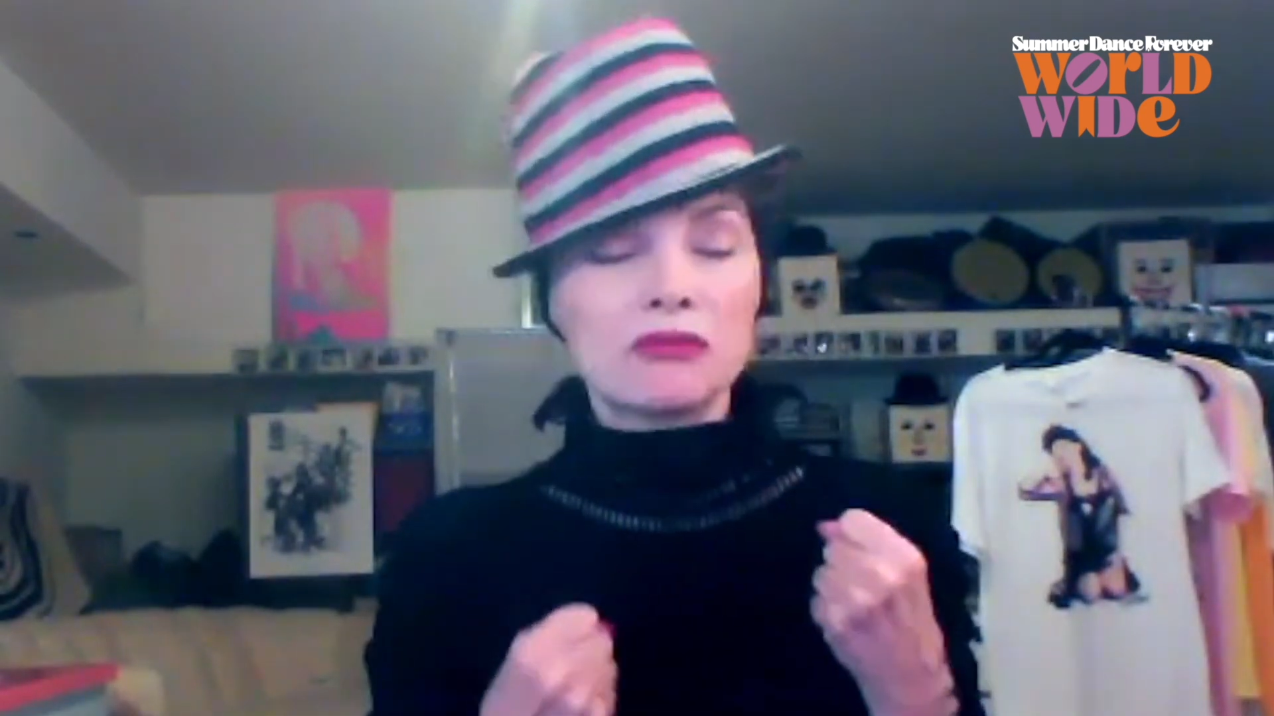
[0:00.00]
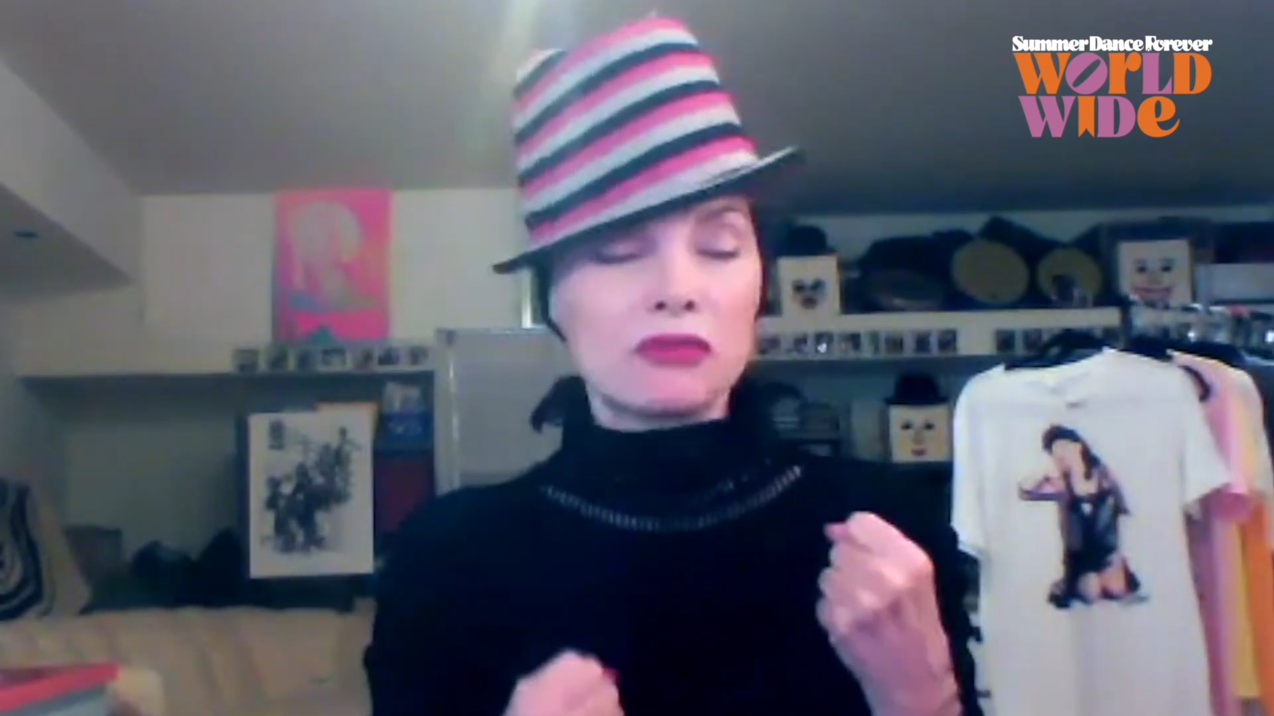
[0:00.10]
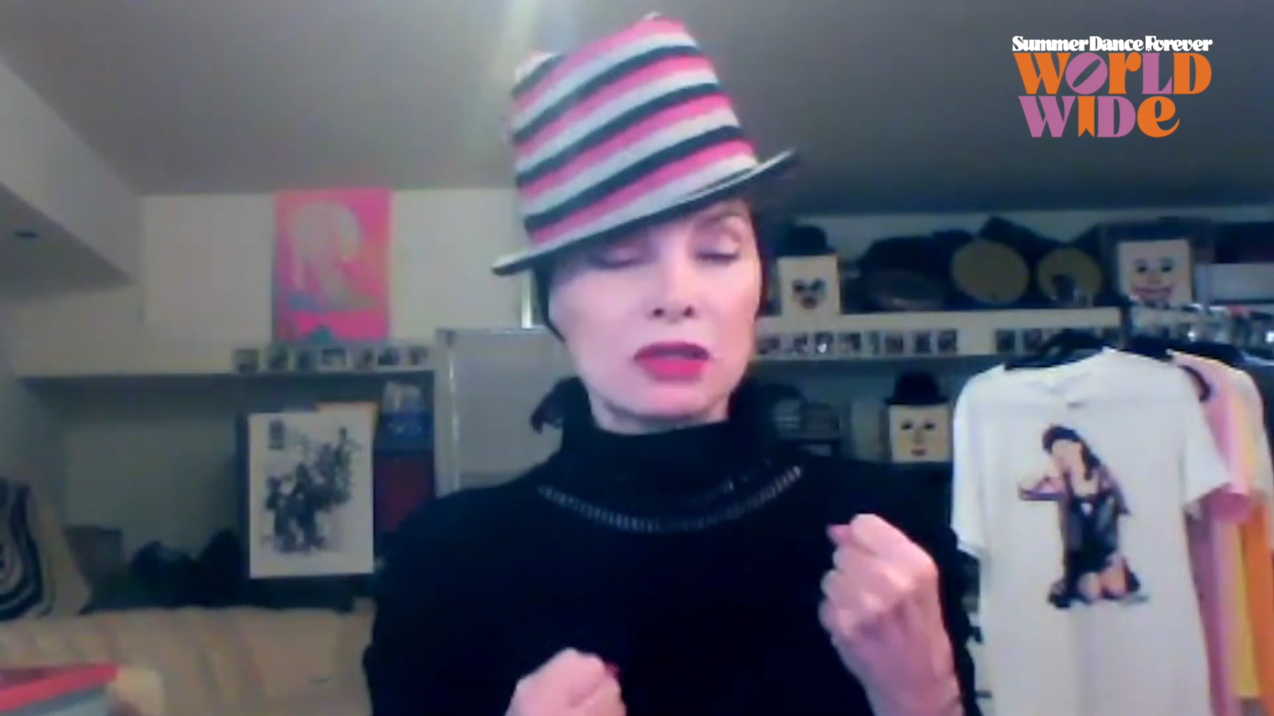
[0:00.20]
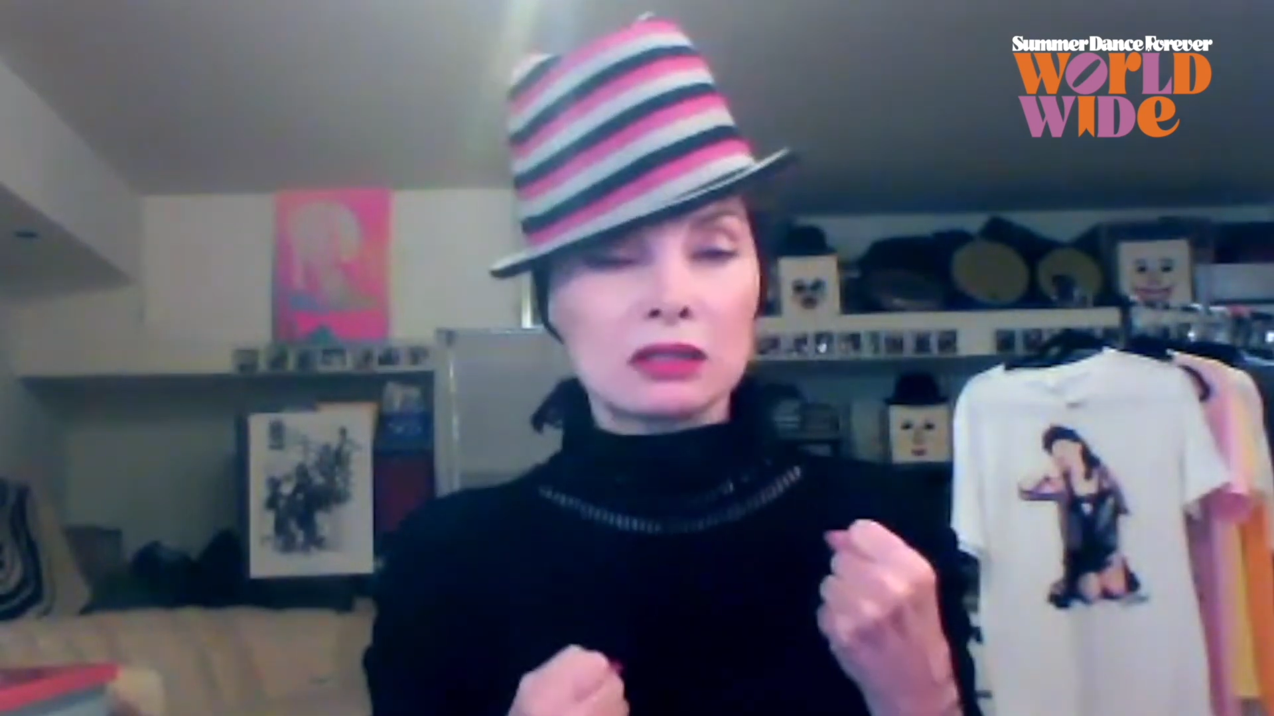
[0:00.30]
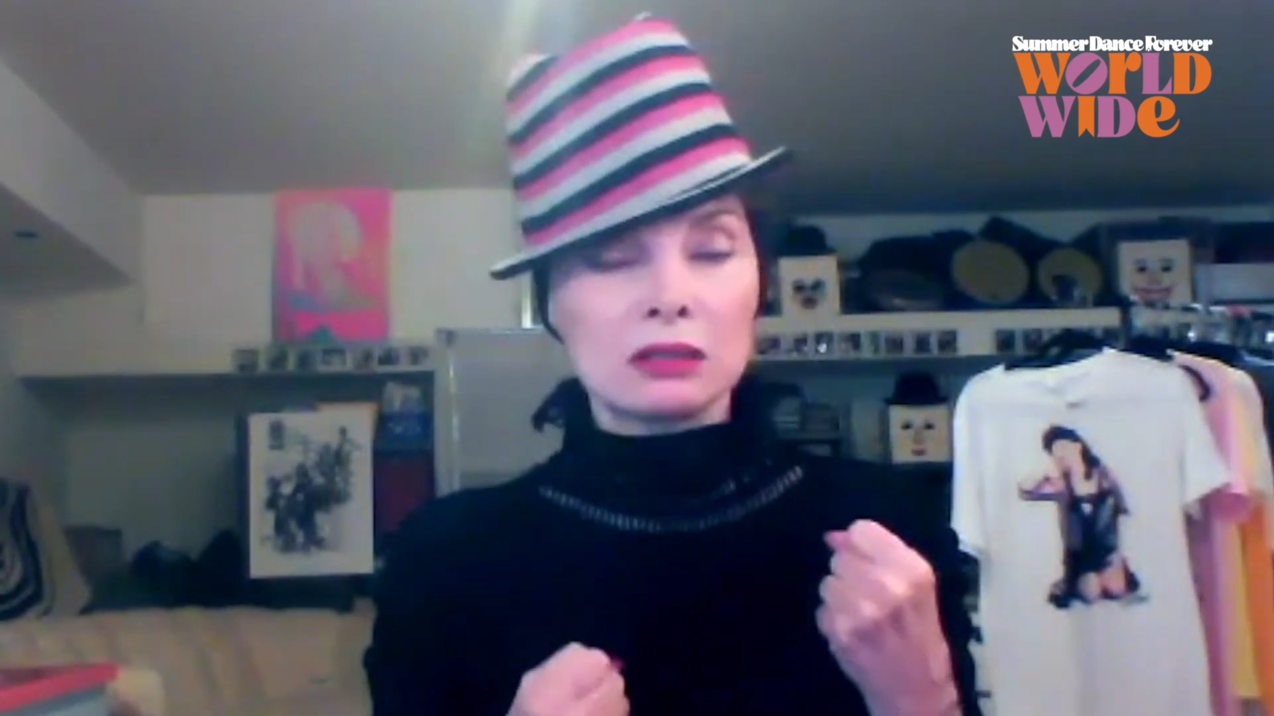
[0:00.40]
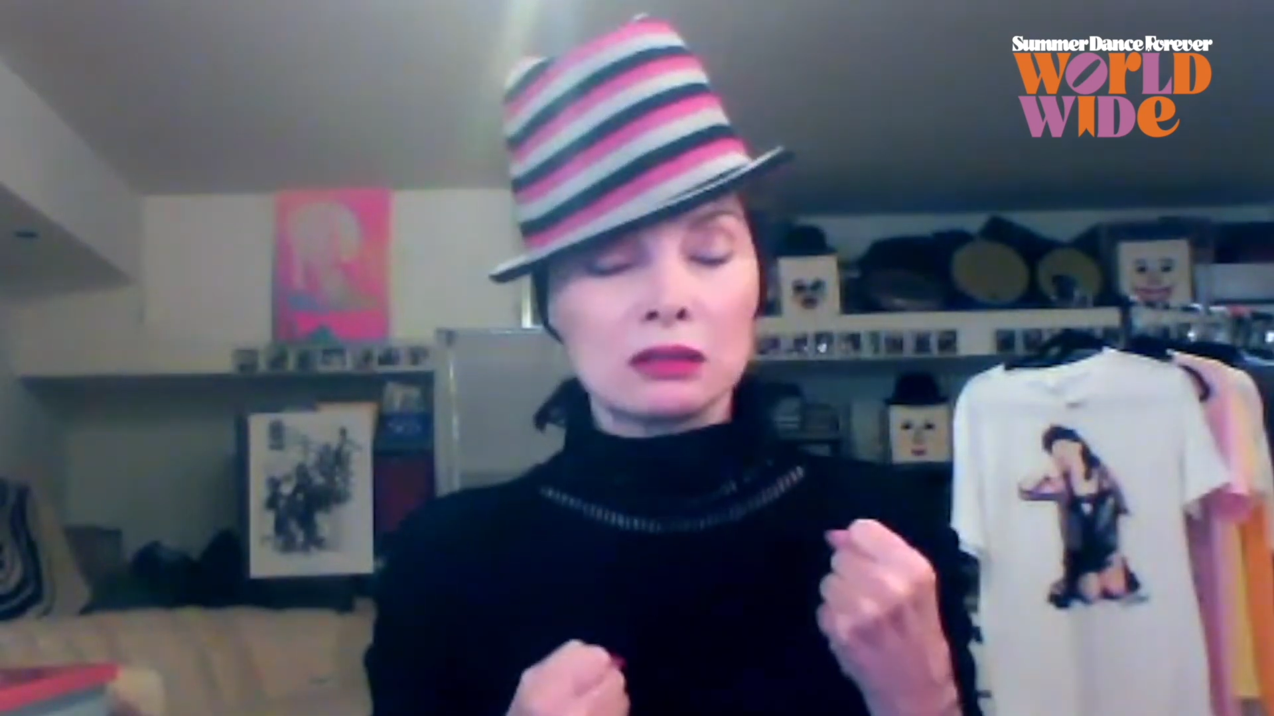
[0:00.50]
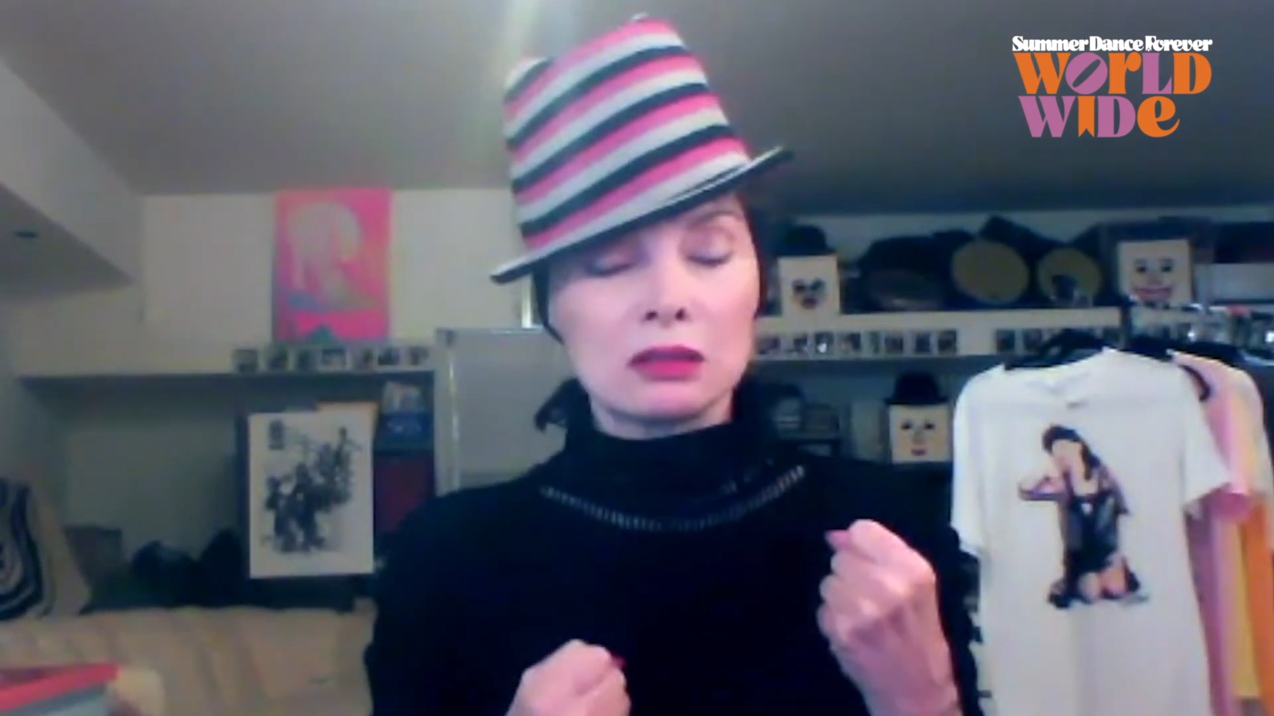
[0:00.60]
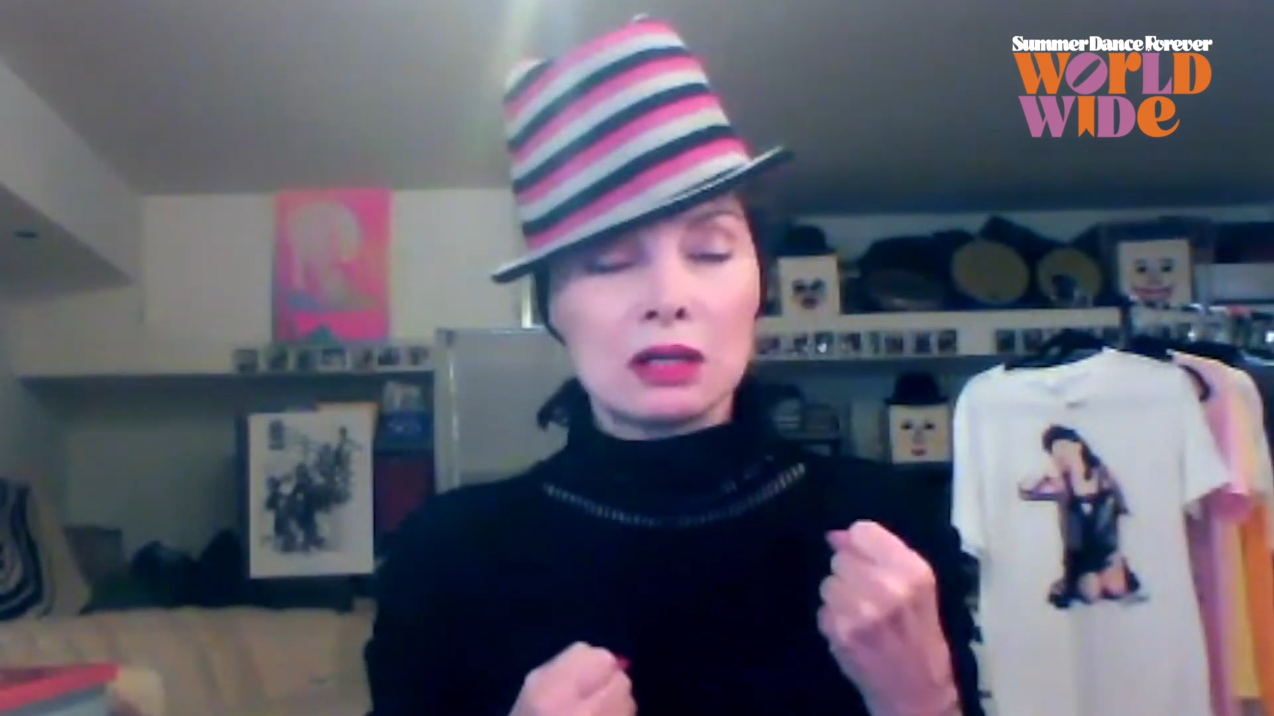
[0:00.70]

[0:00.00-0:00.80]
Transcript: feel